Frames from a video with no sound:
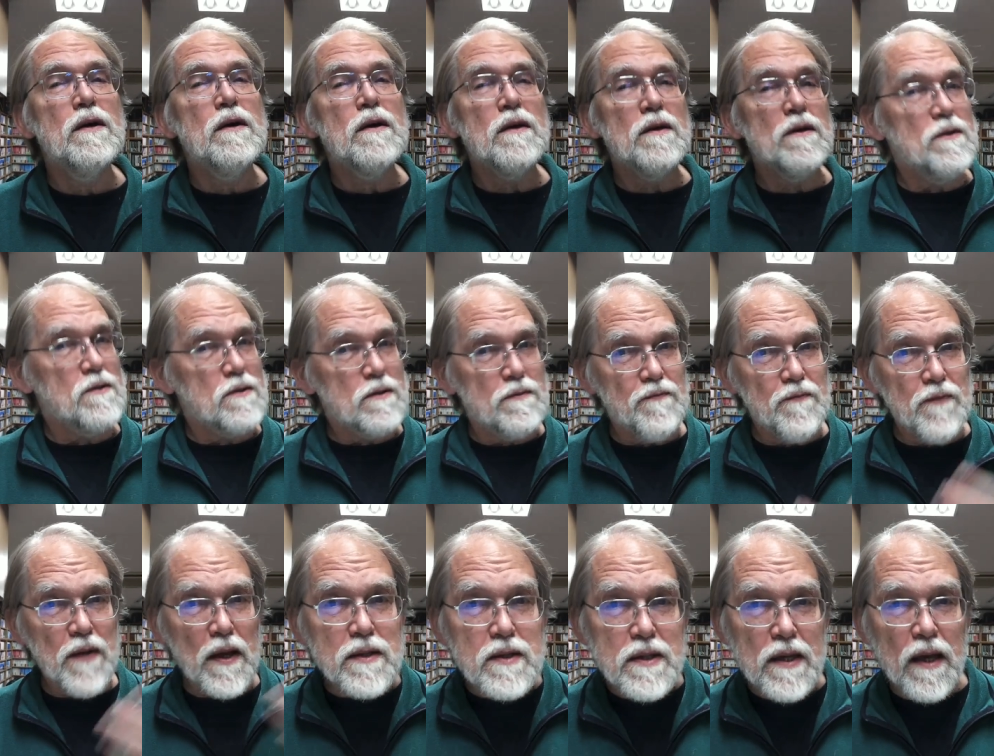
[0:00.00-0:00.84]
is
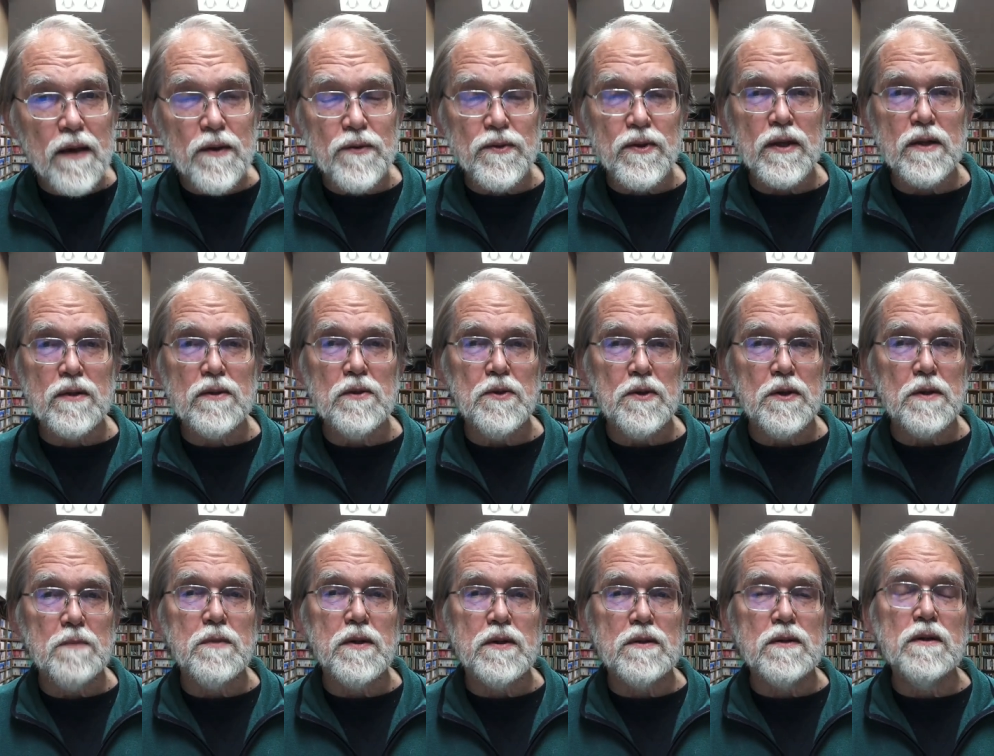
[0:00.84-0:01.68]
fantastic
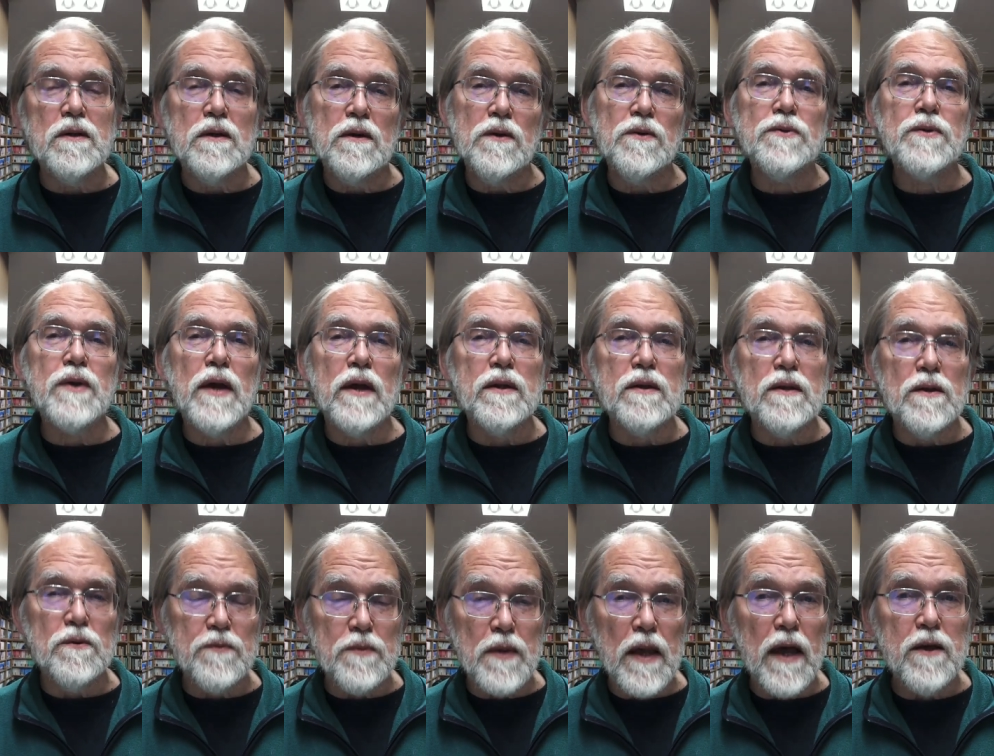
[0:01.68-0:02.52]
learning materials, and
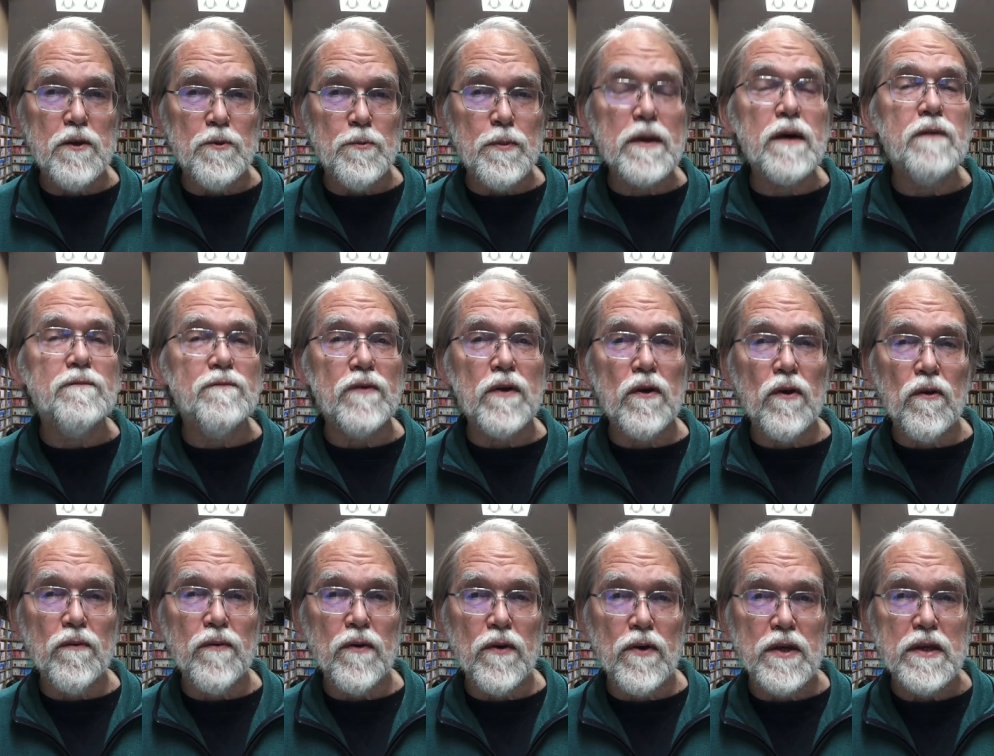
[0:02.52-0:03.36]
it has become very,
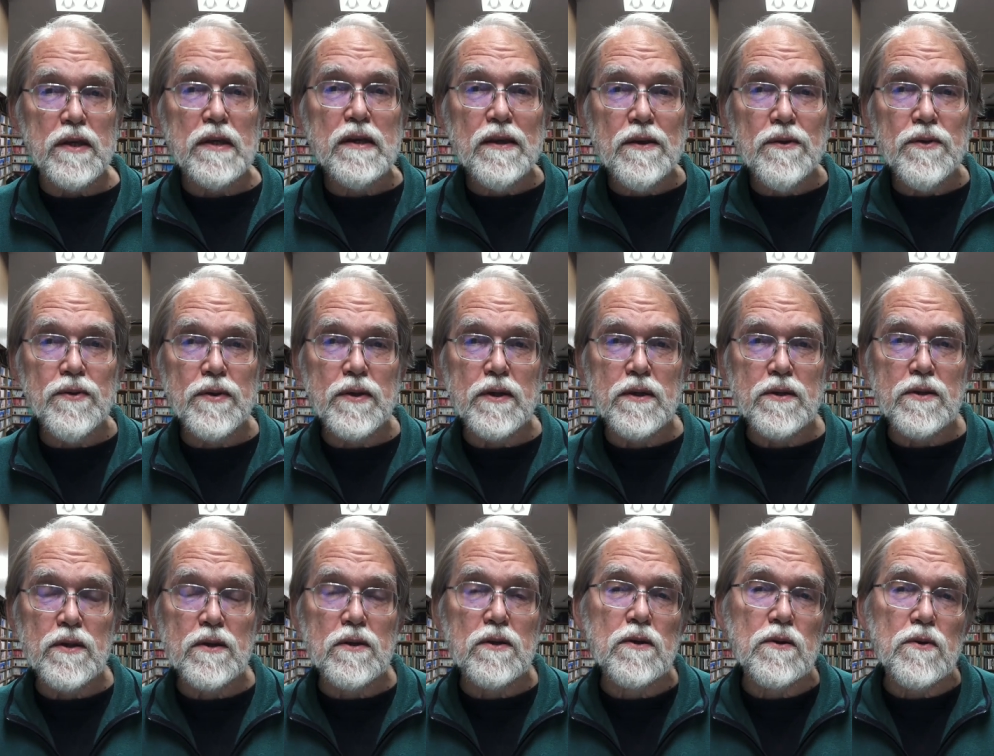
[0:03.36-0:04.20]
very easy
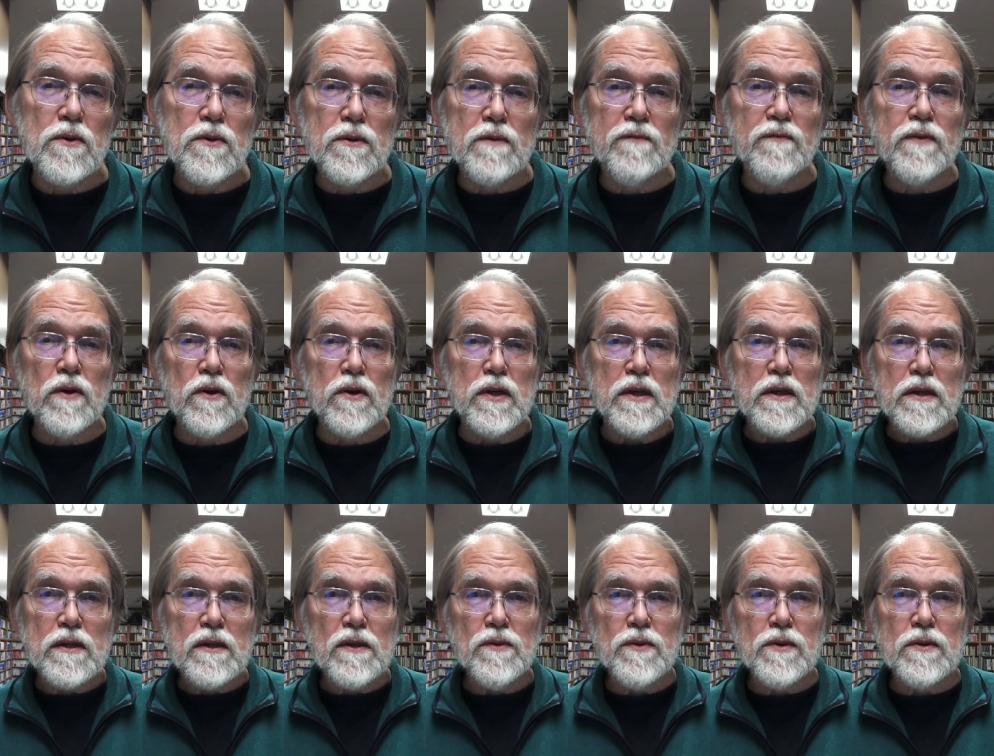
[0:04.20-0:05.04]
to use and very
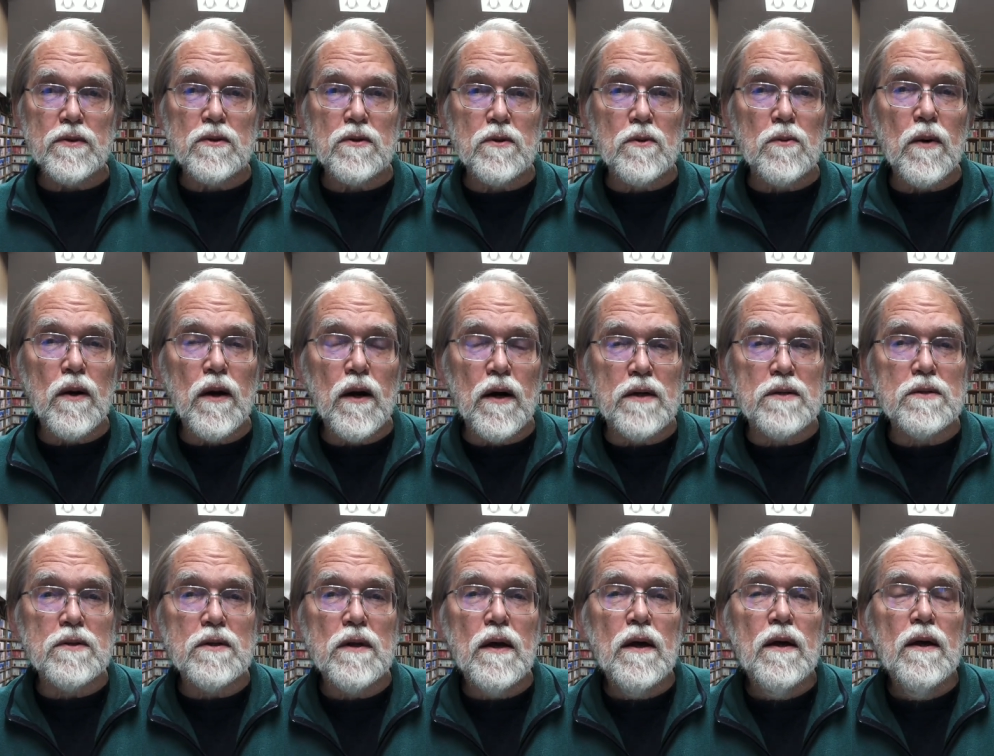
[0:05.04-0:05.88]
easy to watch.